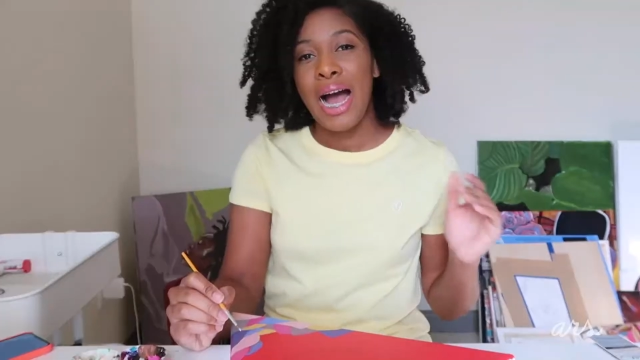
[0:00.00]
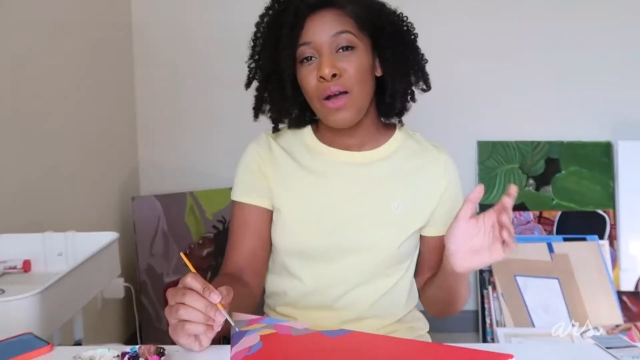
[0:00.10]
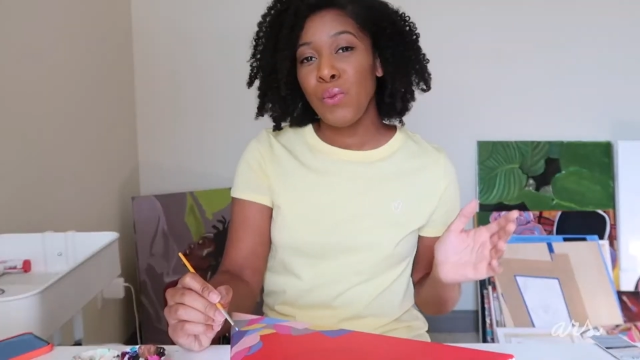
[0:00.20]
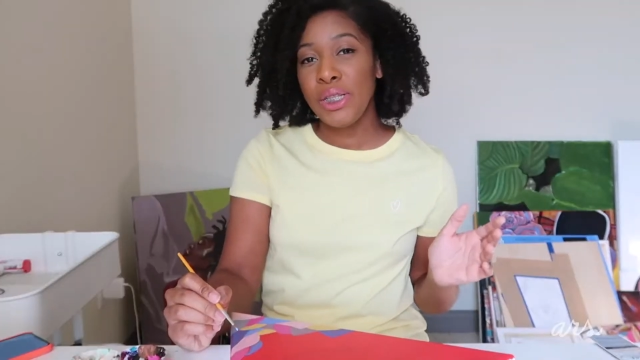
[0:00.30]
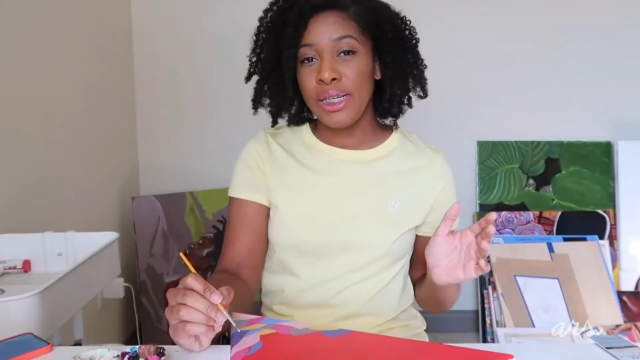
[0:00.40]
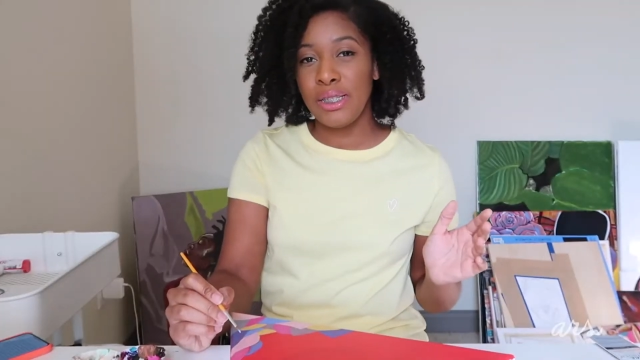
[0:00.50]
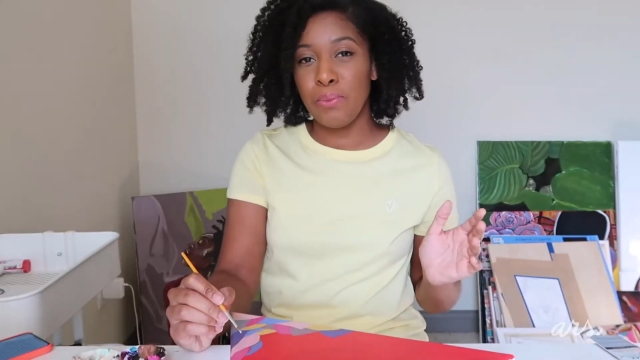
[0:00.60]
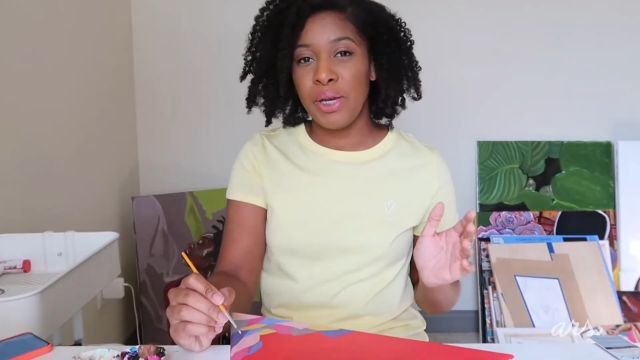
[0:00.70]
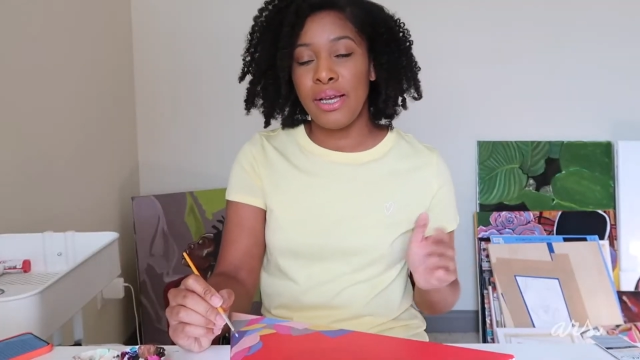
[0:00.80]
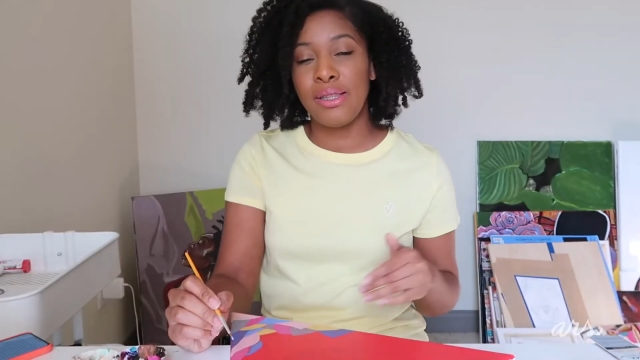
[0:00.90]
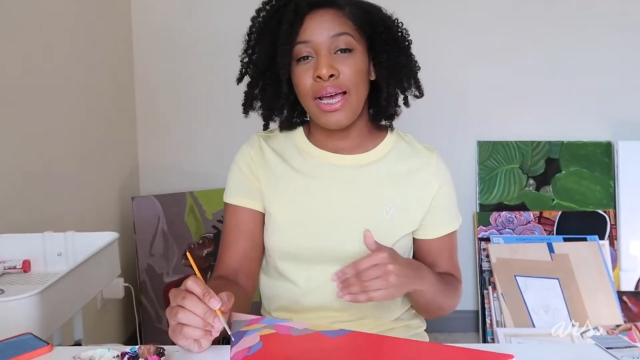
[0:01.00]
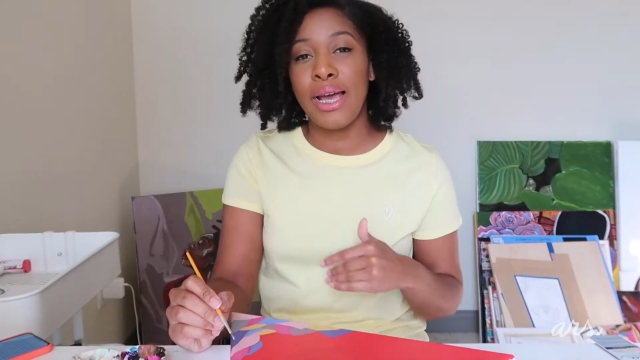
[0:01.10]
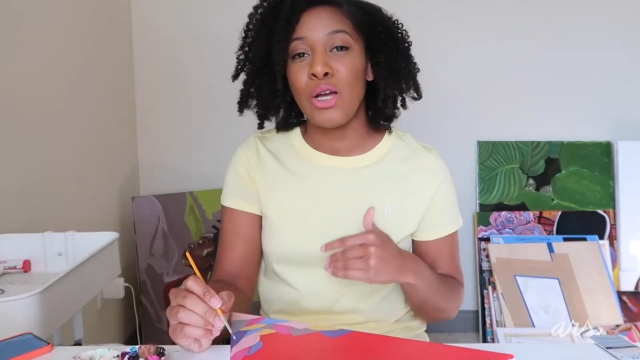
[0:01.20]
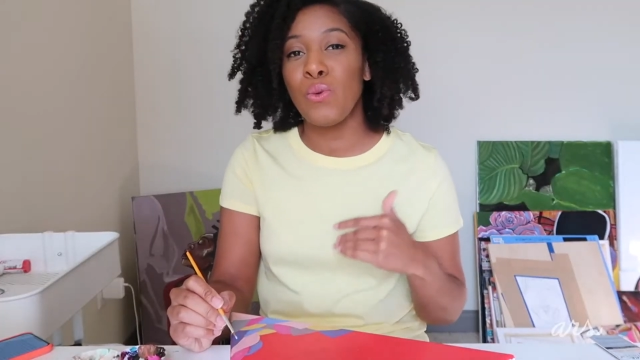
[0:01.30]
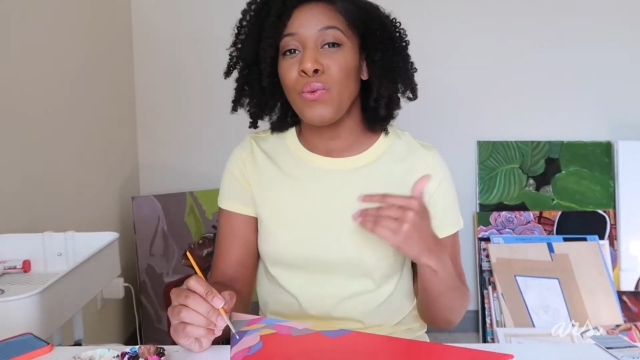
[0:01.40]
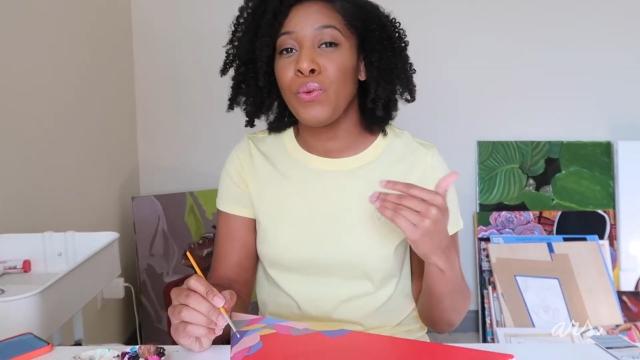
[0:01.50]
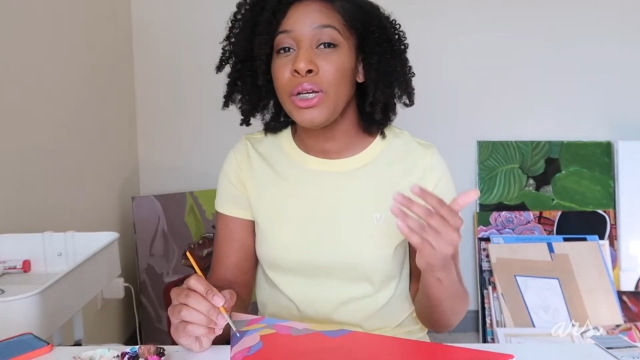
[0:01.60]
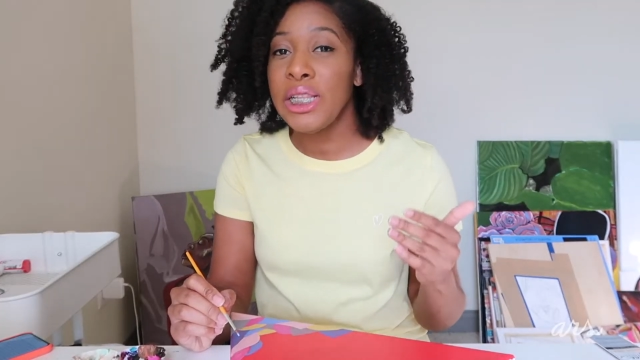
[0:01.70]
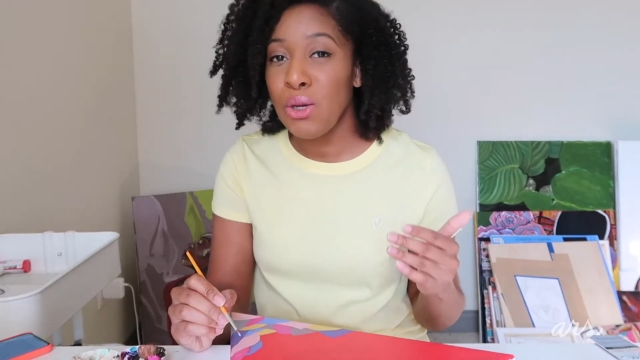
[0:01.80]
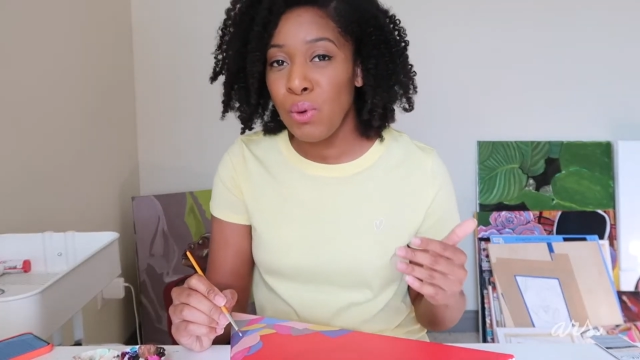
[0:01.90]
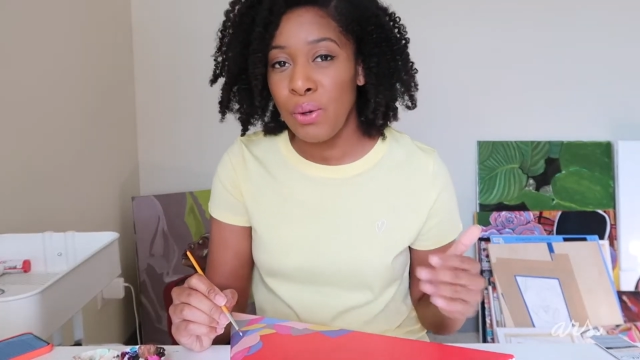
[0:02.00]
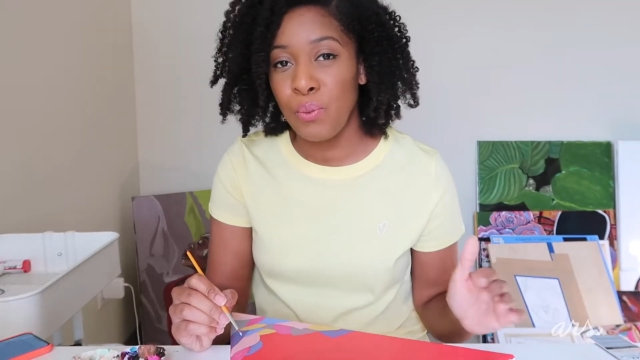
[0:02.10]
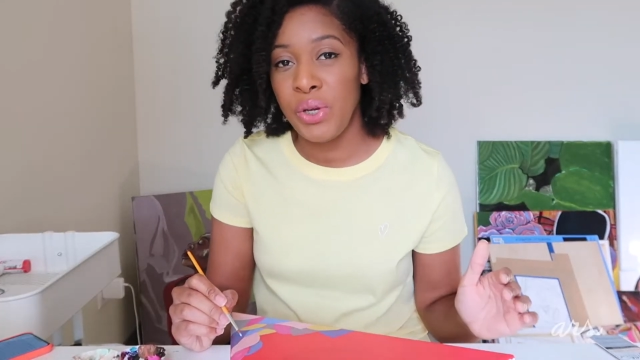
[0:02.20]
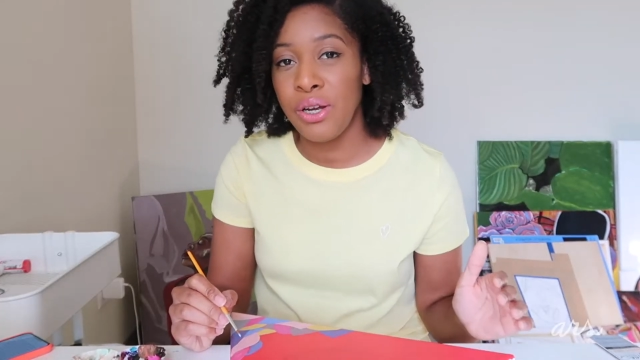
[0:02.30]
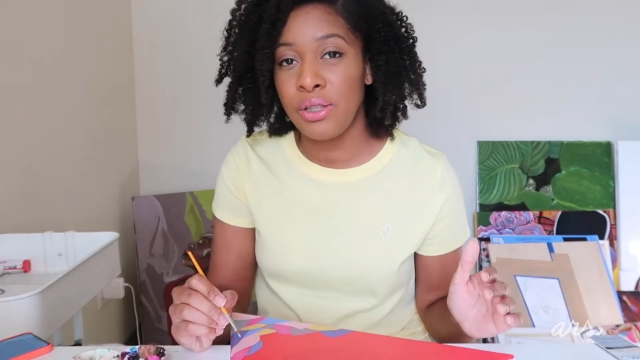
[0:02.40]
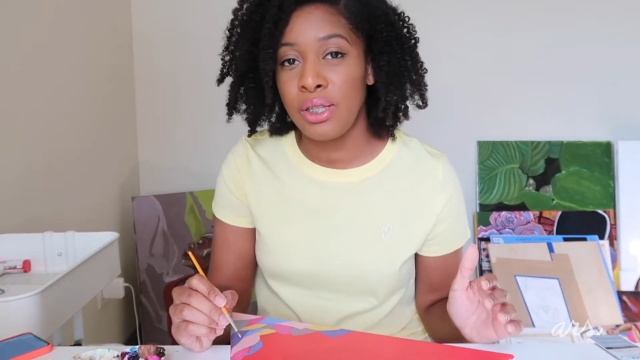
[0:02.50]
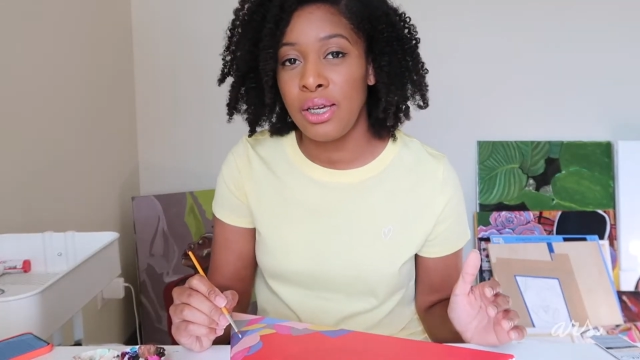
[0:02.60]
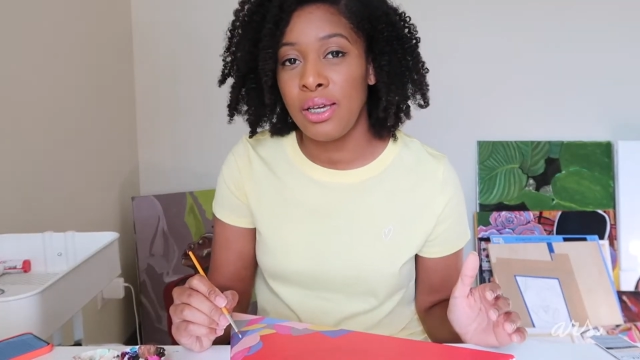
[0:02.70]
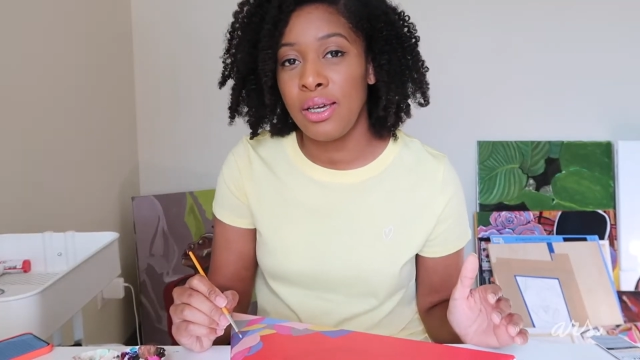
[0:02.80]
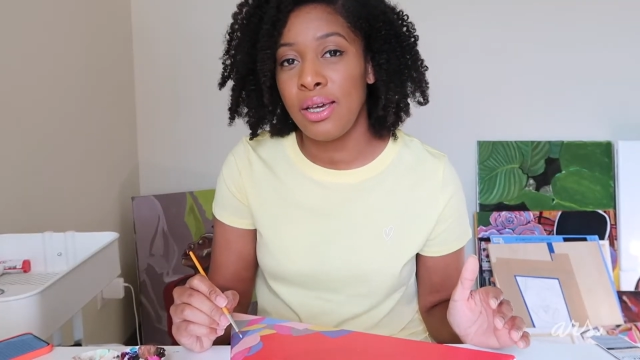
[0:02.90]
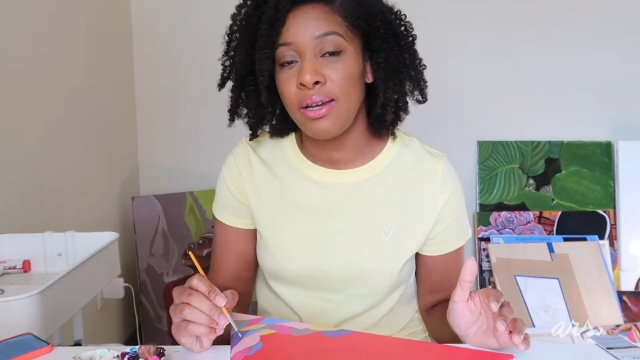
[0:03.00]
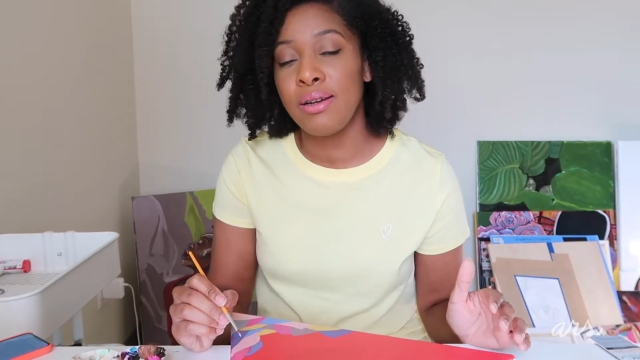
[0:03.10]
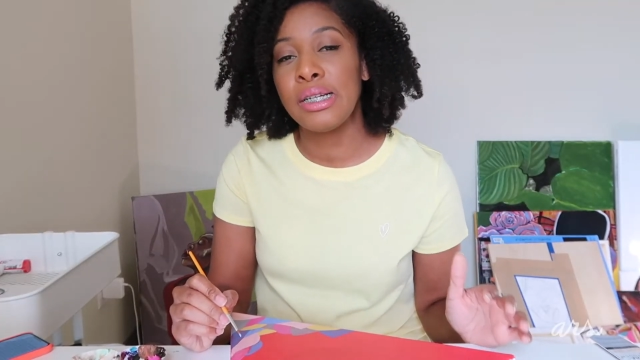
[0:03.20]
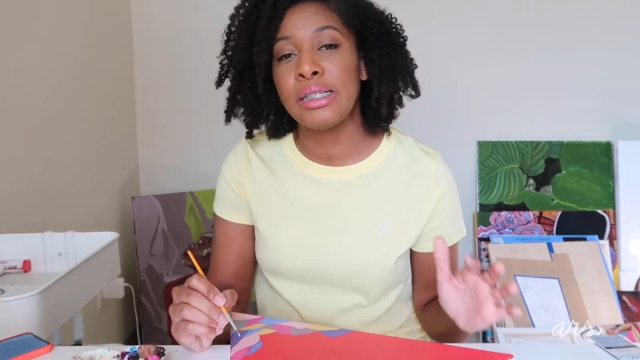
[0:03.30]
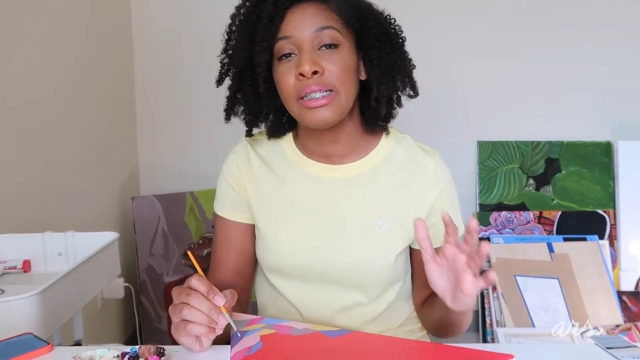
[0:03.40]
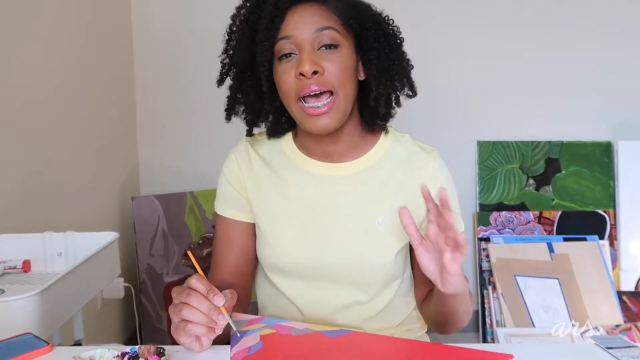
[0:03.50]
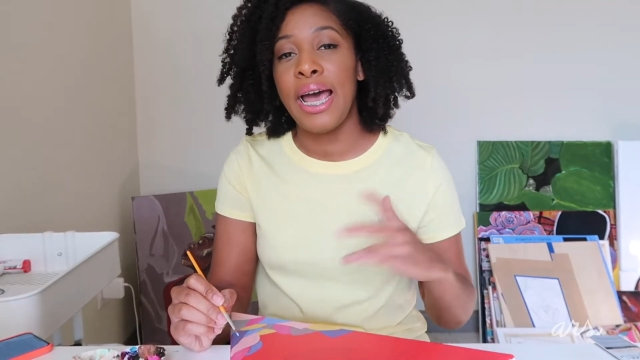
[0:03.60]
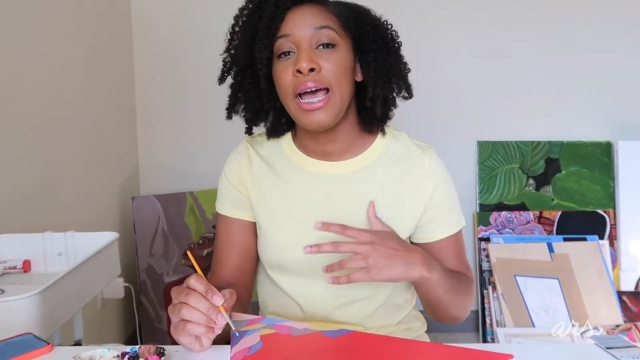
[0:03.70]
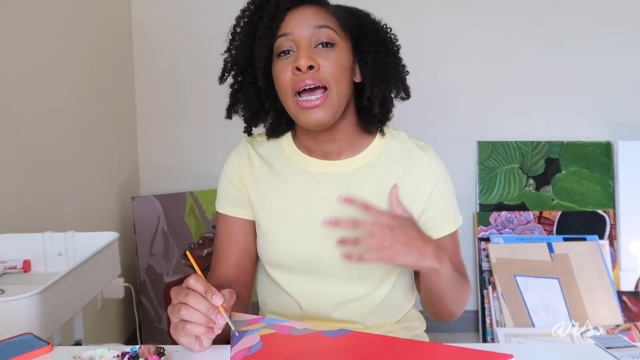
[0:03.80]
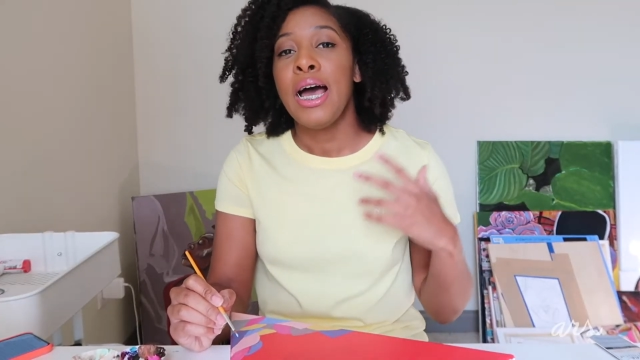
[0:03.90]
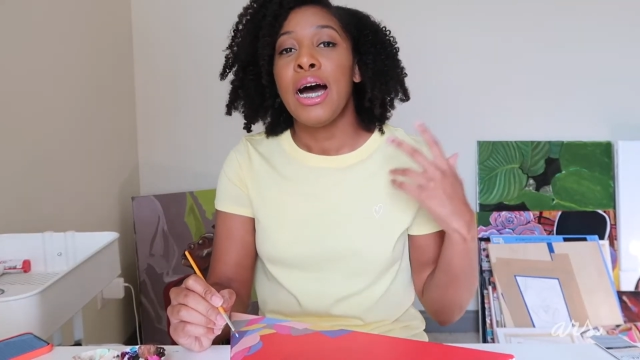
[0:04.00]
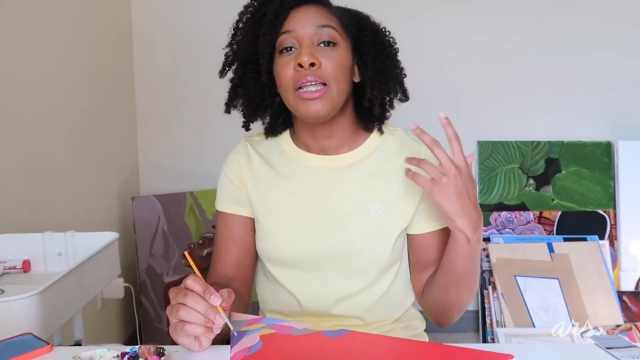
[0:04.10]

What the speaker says: I'm willing to bet that really what we are thinking here is that